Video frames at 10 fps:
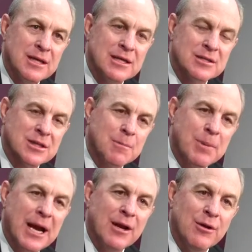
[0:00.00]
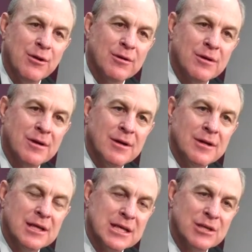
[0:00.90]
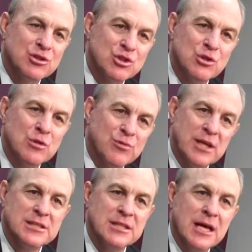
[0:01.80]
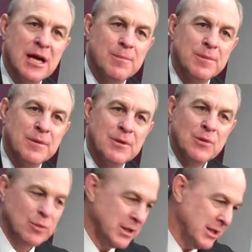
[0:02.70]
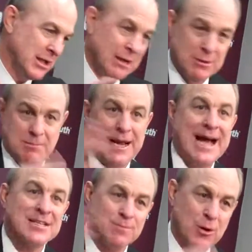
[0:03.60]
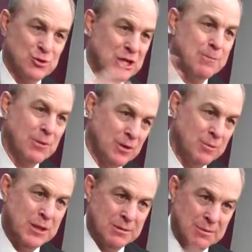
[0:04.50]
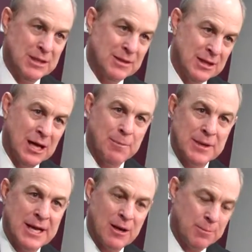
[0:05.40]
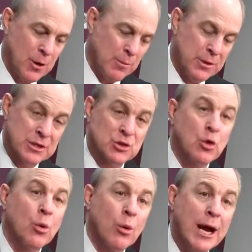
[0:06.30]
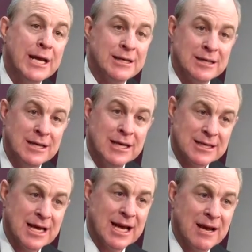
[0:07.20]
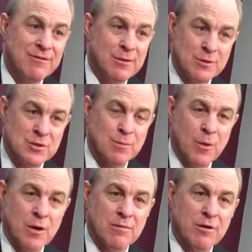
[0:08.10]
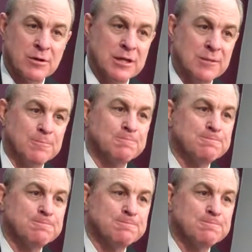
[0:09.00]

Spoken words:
He's a competitor. He can shoot it facing up. We need to get him in basketball shape a little bit, meaning the up and down part. But it's great to have him as a part of our team.